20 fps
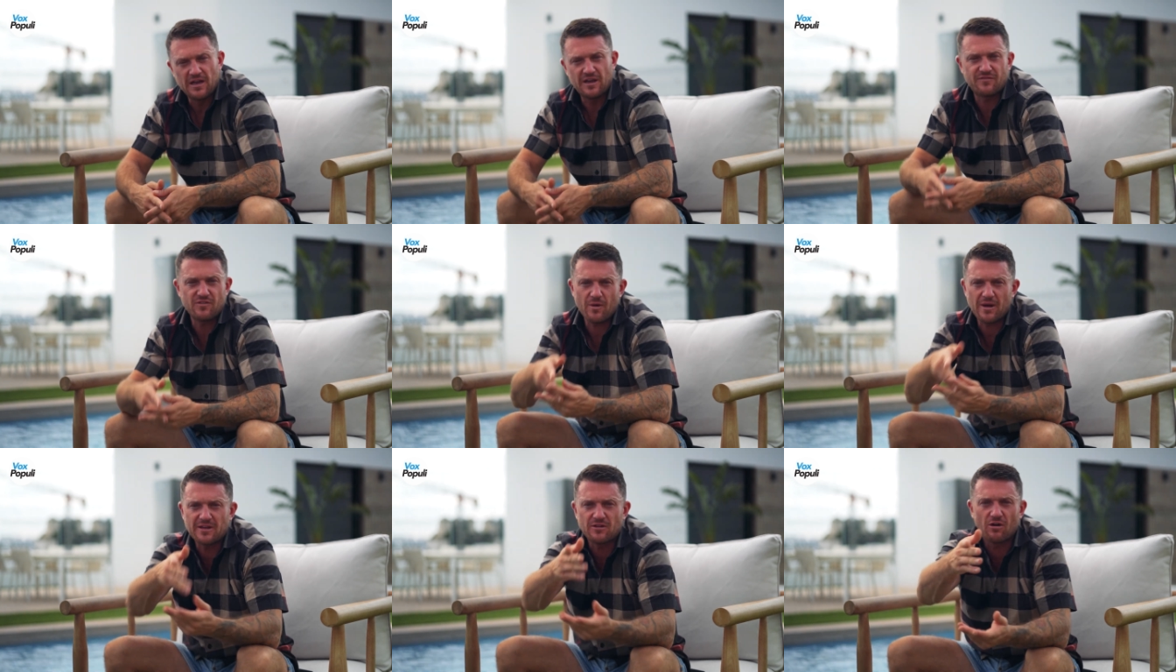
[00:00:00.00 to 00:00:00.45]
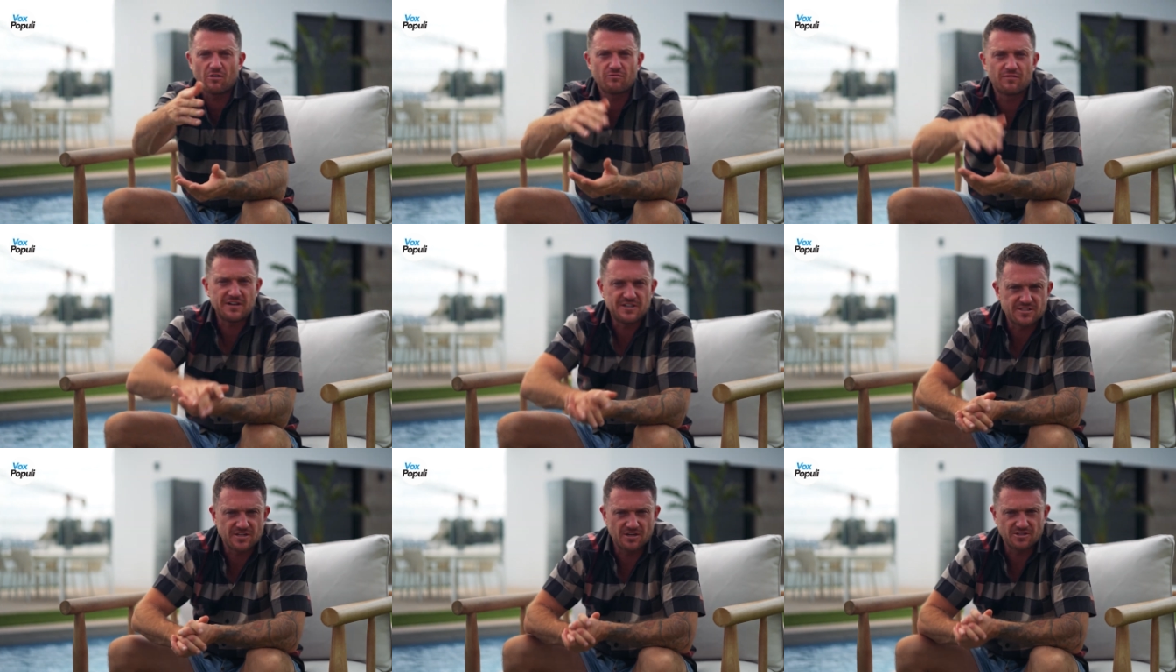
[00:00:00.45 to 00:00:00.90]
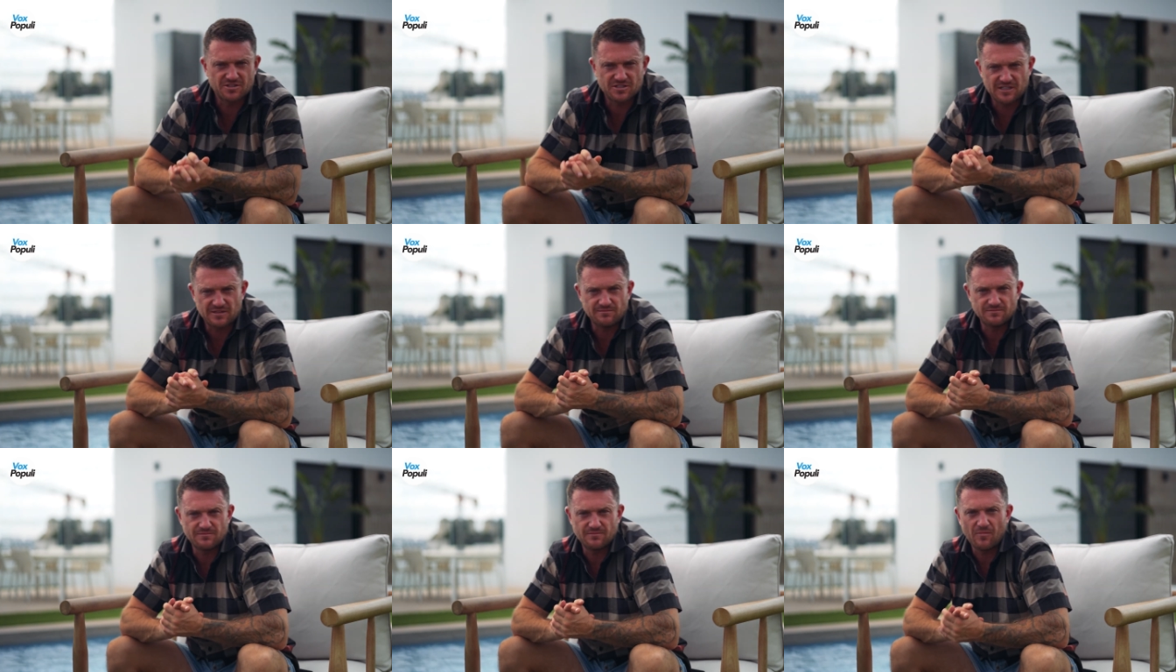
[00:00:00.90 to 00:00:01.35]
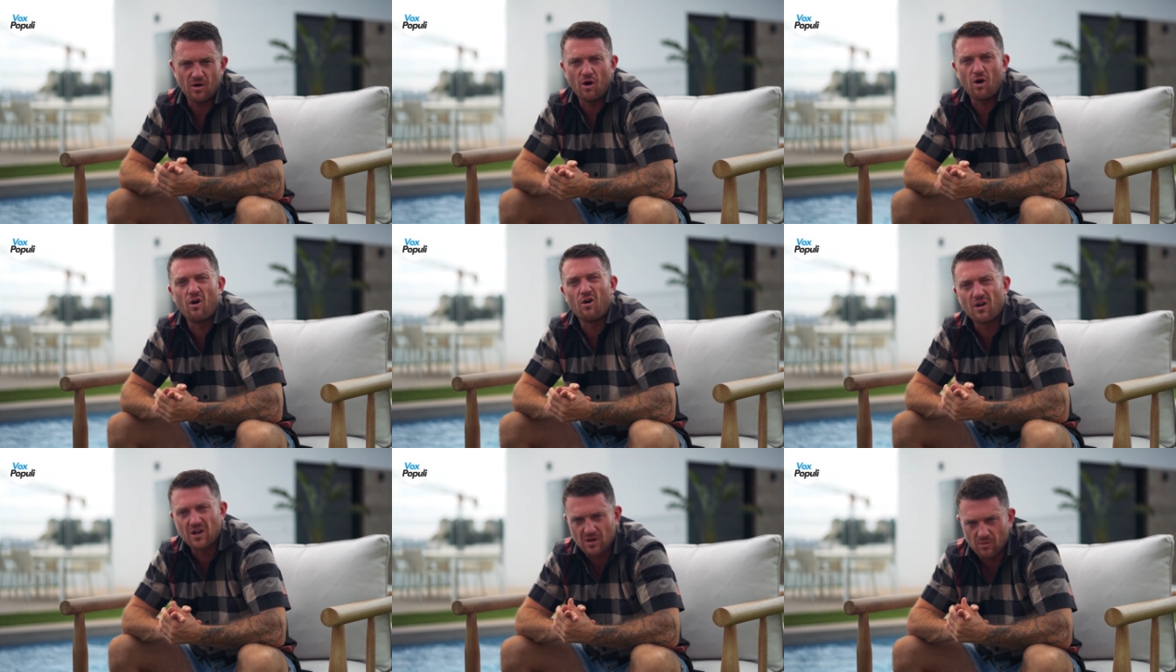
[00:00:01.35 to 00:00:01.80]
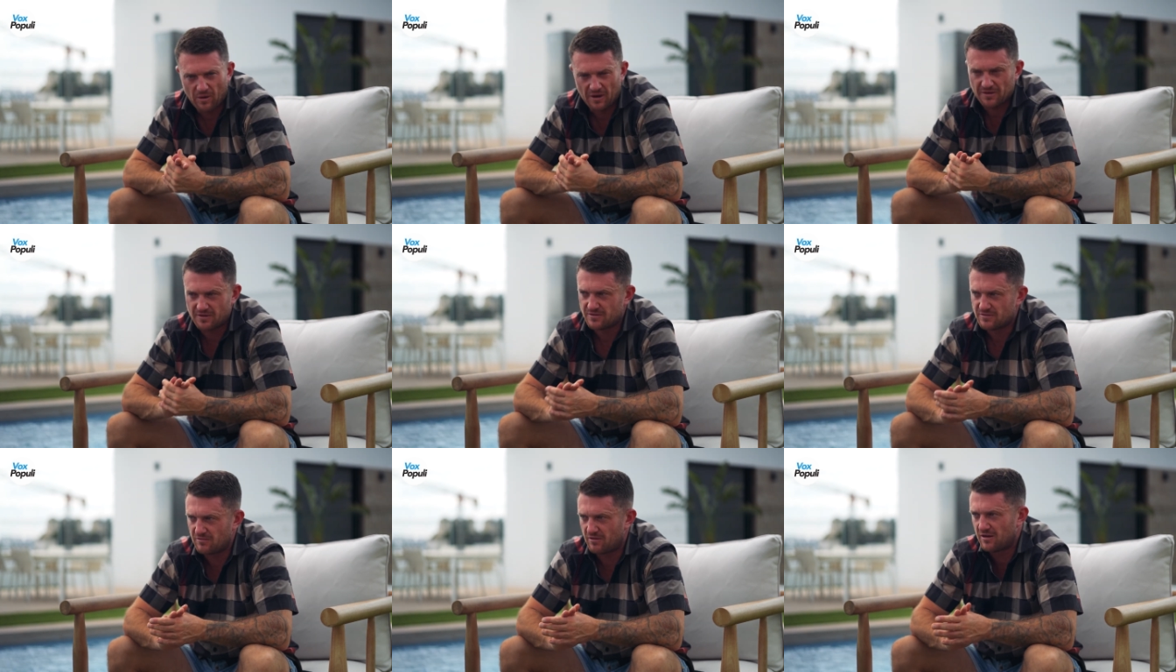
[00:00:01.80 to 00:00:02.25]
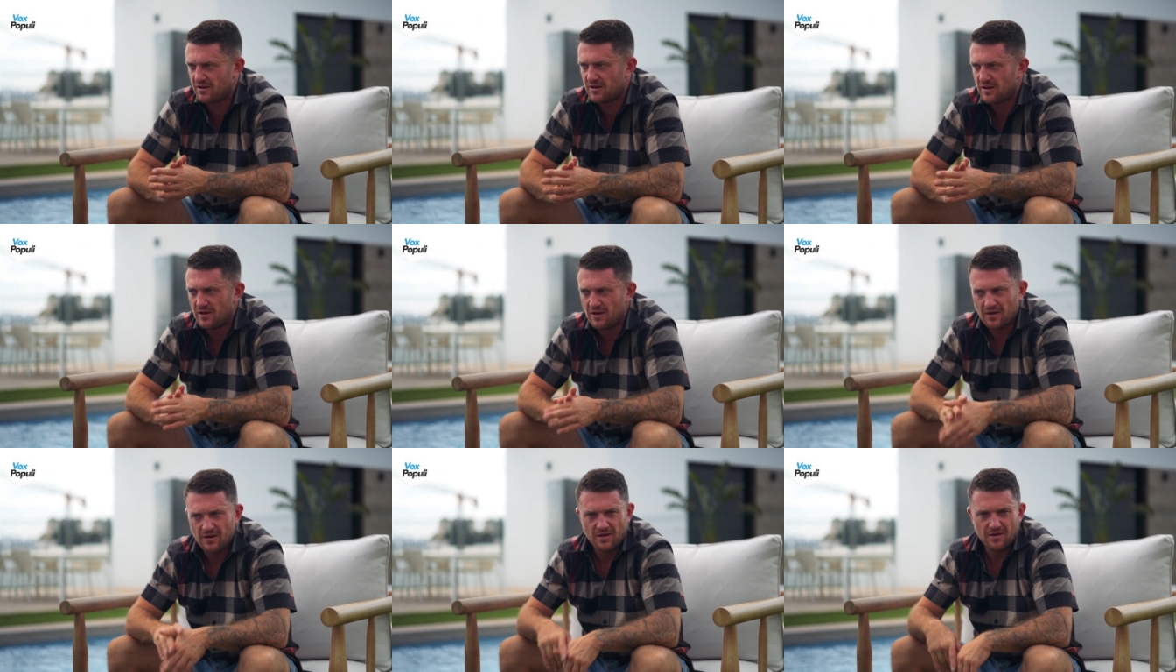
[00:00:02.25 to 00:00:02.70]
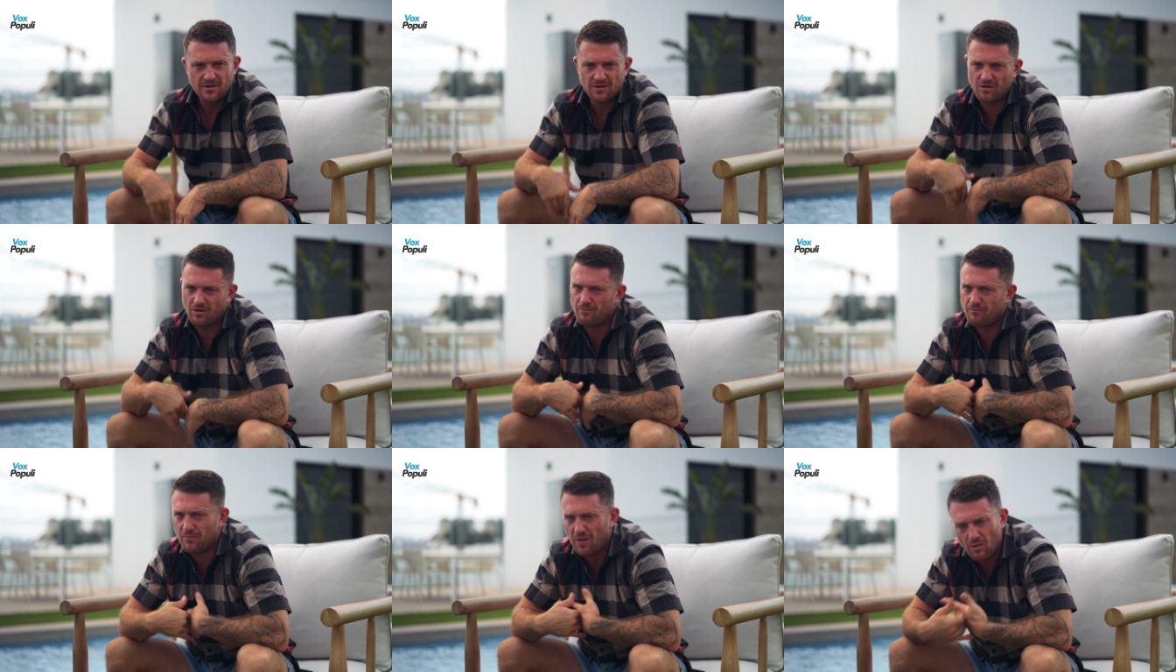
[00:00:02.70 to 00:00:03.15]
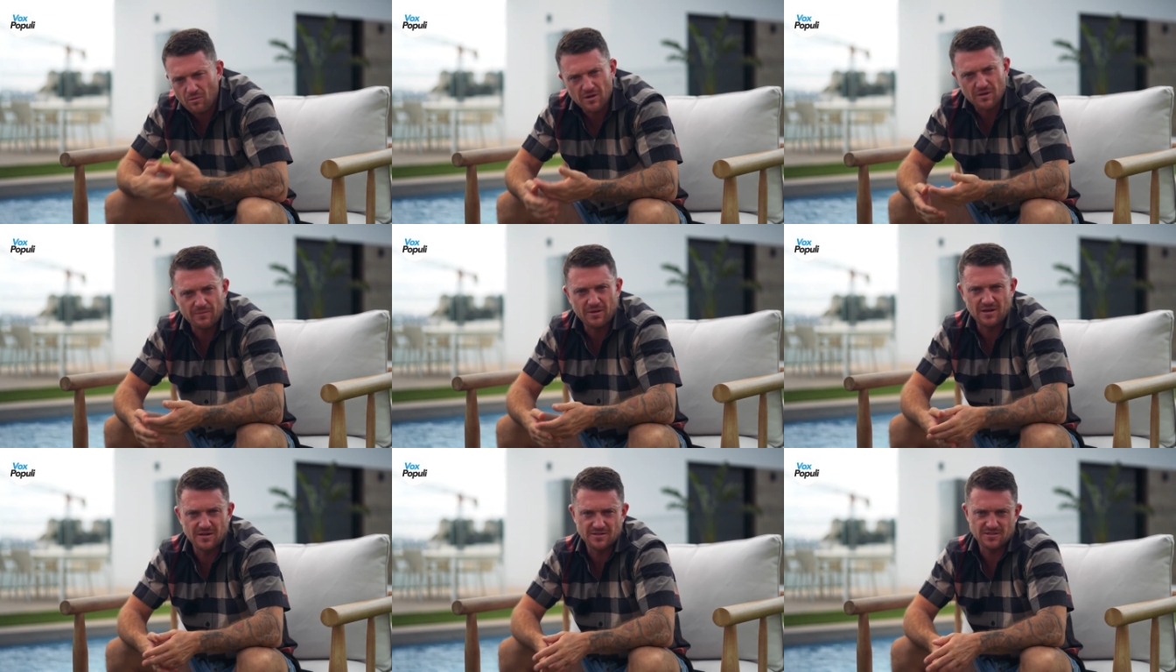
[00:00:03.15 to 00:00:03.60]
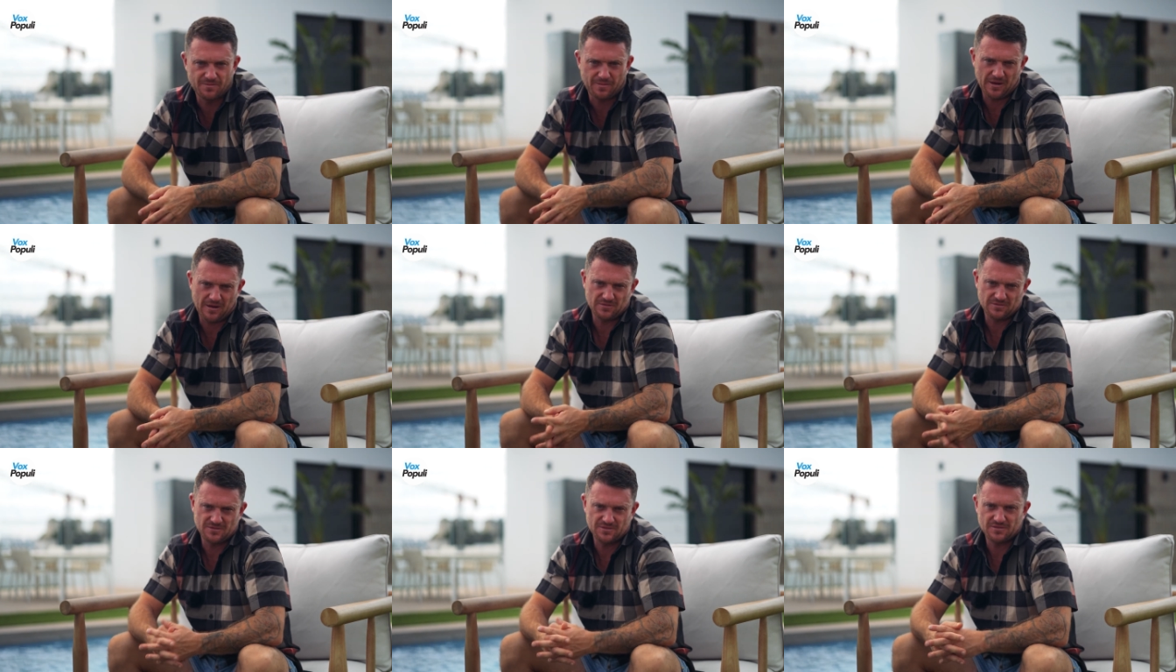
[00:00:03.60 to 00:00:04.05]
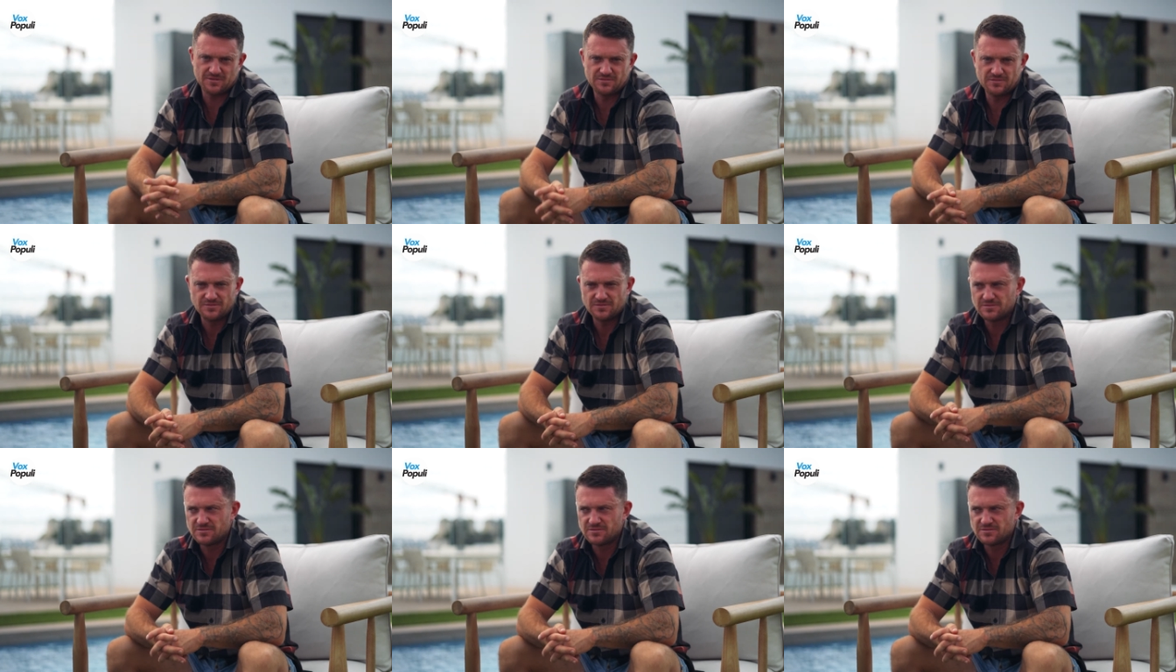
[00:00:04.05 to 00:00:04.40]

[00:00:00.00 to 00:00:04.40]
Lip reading: if you ain't got a research team, hire one, right? You've got multi-millions of pounds.